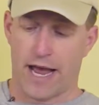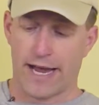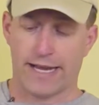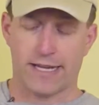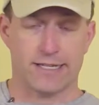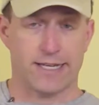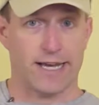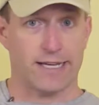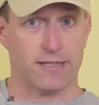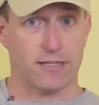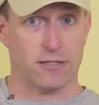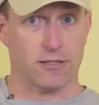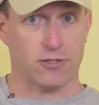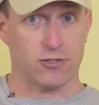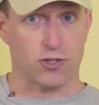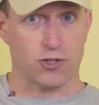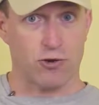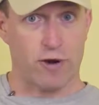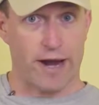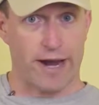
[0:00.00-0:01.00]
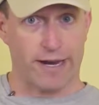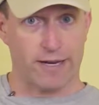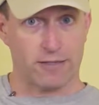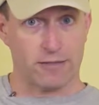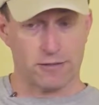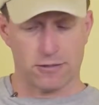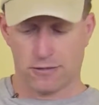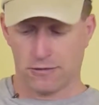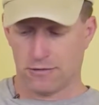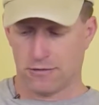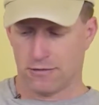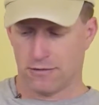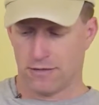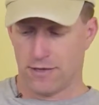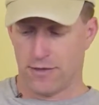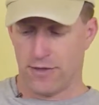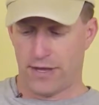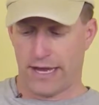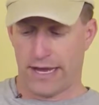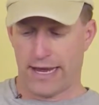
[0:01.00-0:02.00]
I can take the little triangle
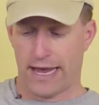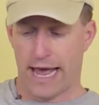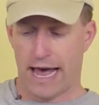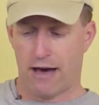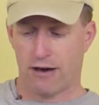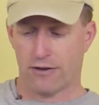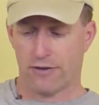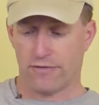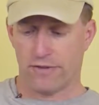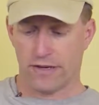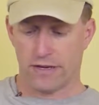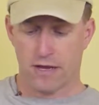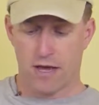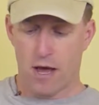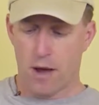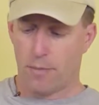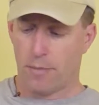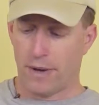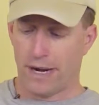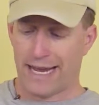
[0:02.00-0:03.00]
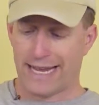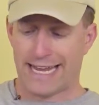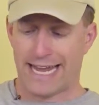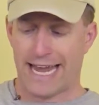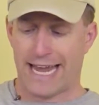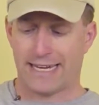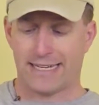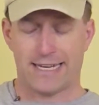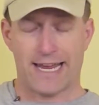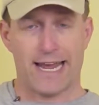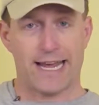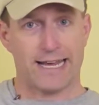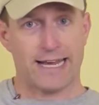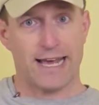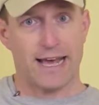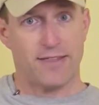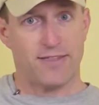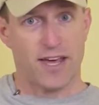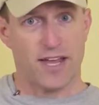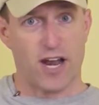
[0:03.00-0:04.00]
thing out of it, but I can't
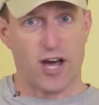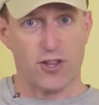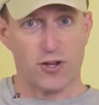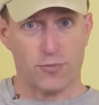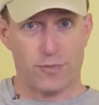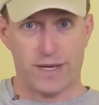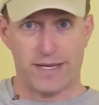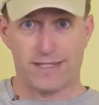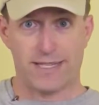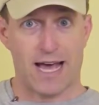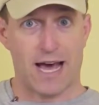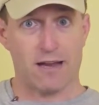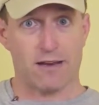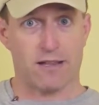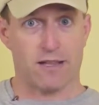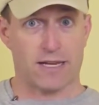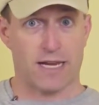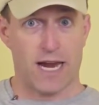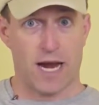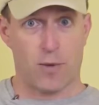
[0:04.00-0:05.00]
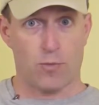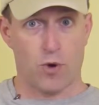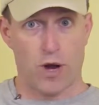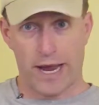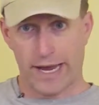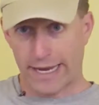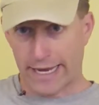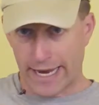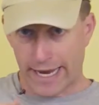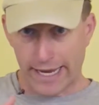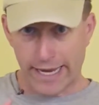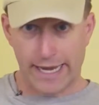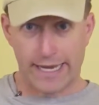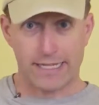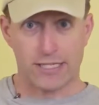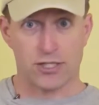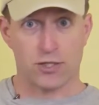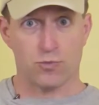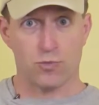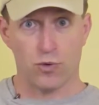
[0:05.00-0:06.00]
take that other piece out of the camera and get
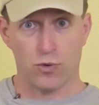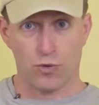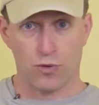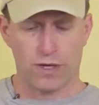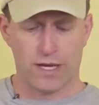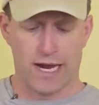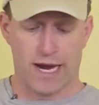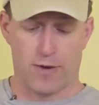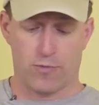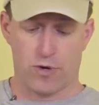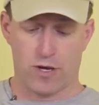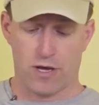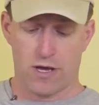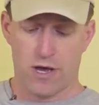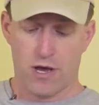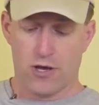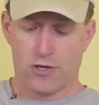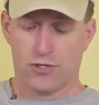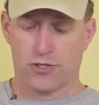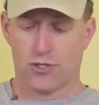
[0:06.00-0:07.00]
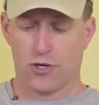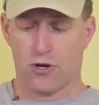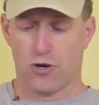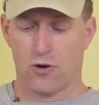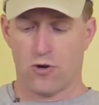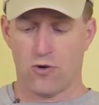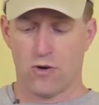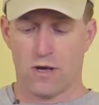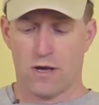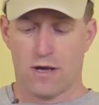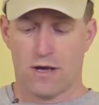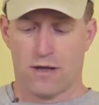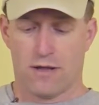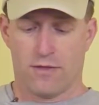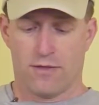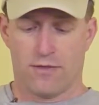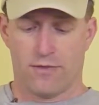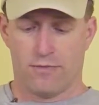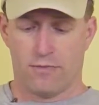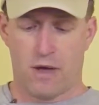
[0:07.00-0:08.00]
a smooth camera. So
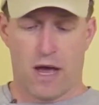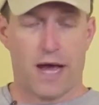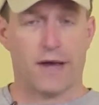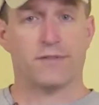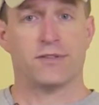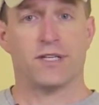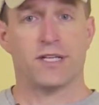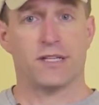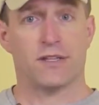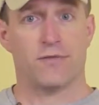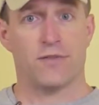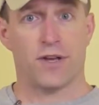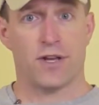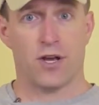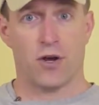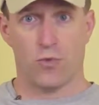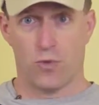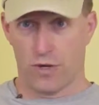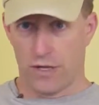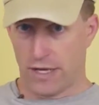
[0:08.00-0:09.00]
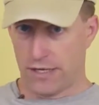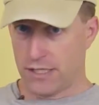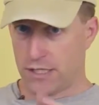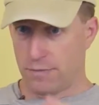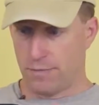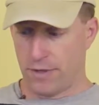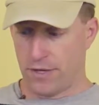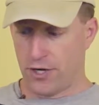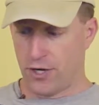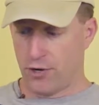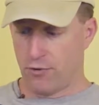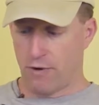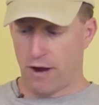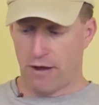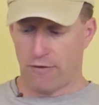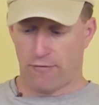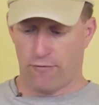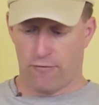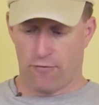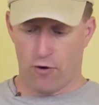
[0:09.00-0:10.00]
I've seen the video where they spin it
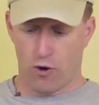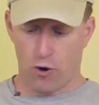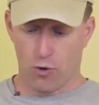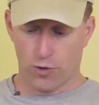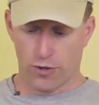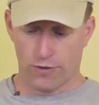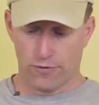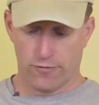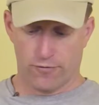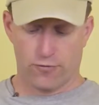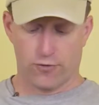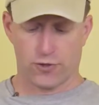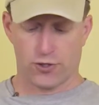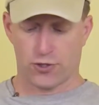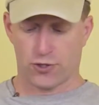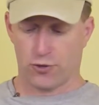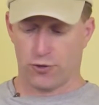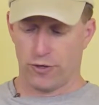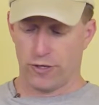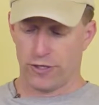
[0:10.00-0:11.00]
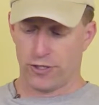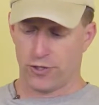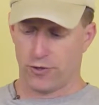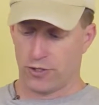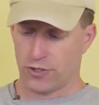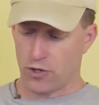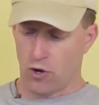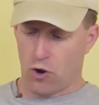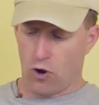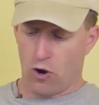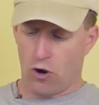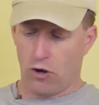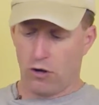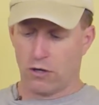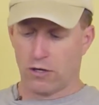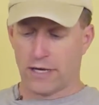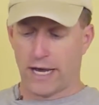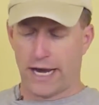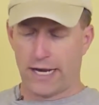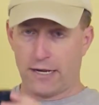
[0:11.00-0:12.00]
around forward for storage, so it's
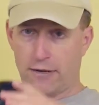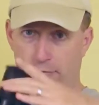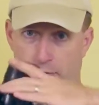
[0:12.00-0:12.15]
all kind